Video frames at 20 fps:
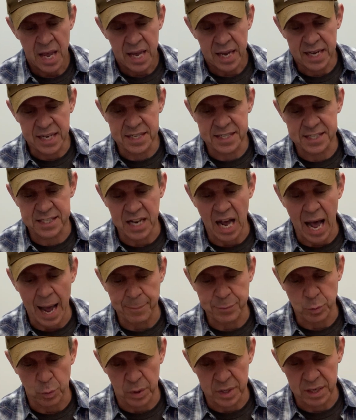He
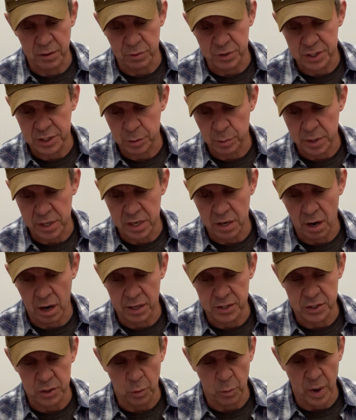stopped when he was 3
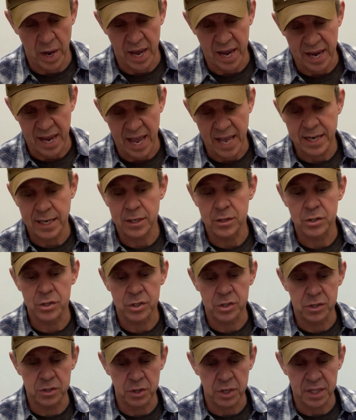yards away, and he
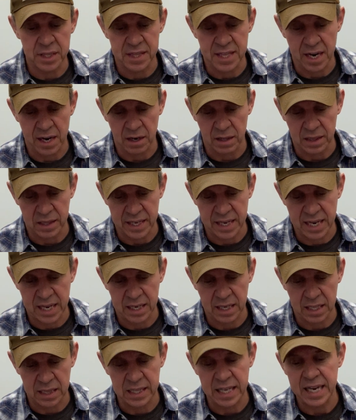stood there
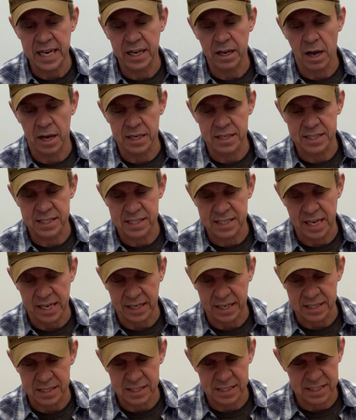leaning on a
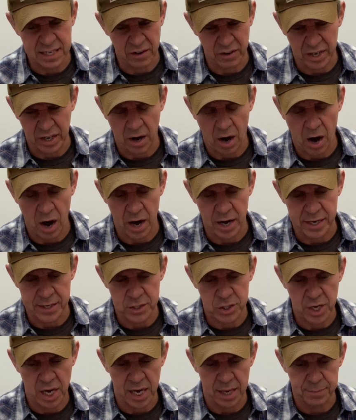stick and staring hard at
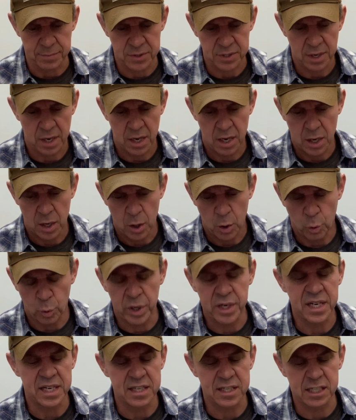James.
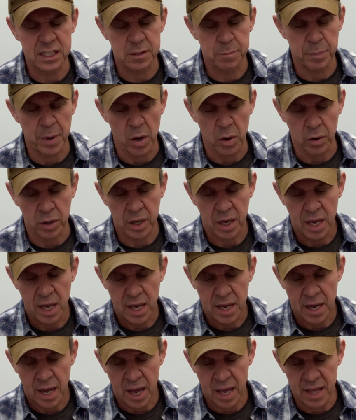When he spoke,
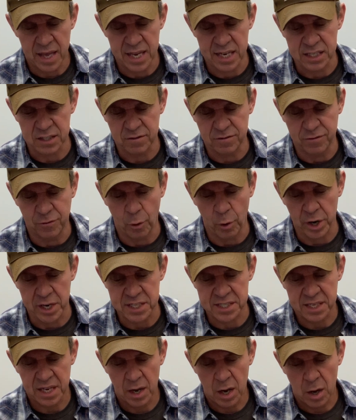his
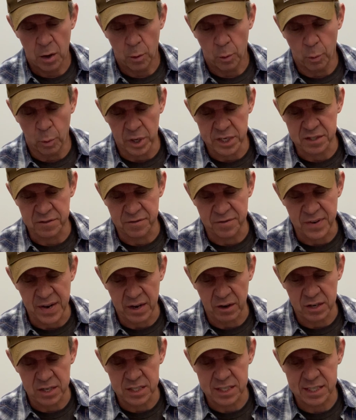voice was
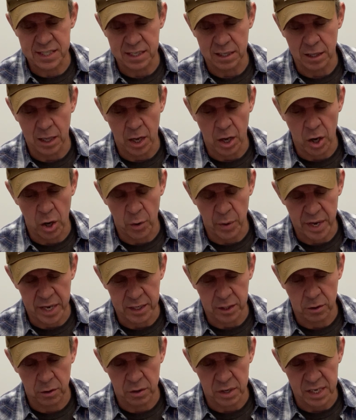very slow
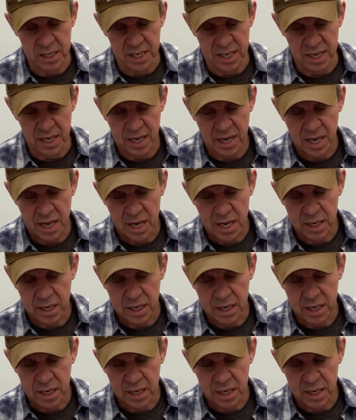and creaky.